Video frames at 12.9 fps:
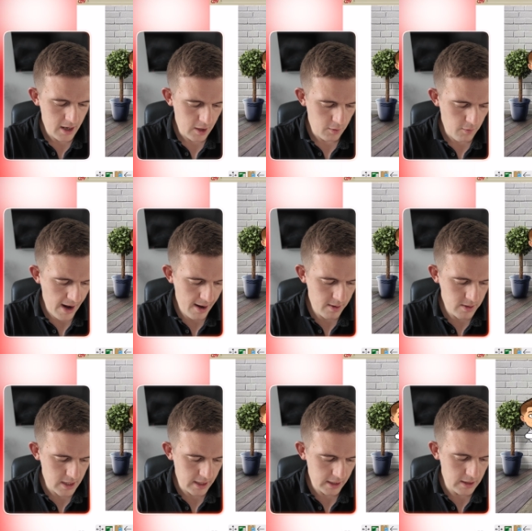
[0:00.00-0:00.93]
and around
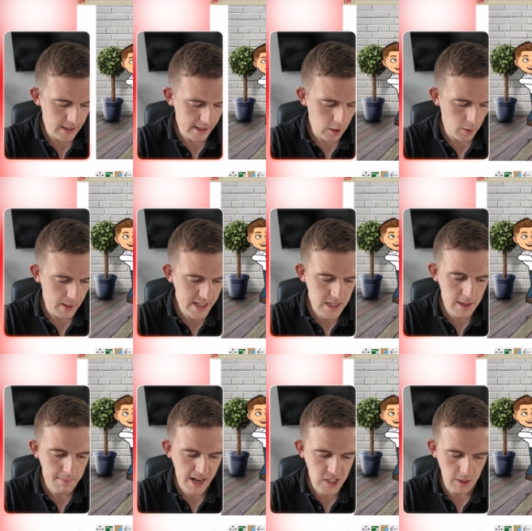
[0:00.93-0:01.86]
and I can then go into the
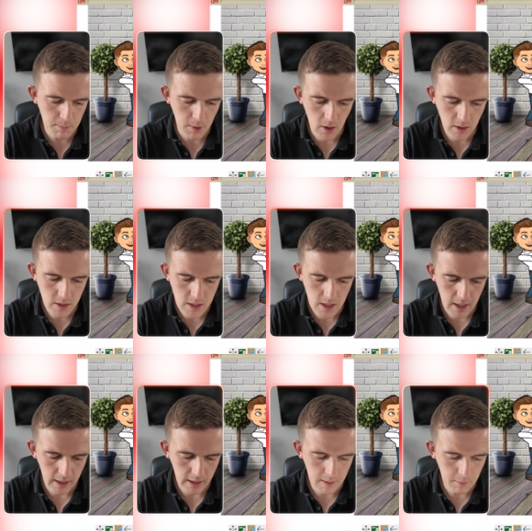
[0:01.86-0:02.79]
magic box
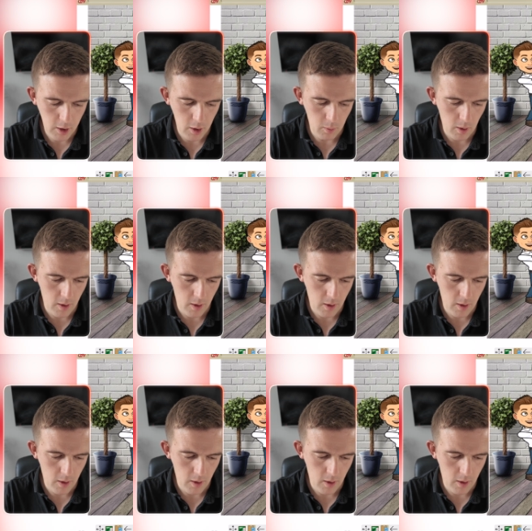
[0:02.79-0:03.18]
and I can go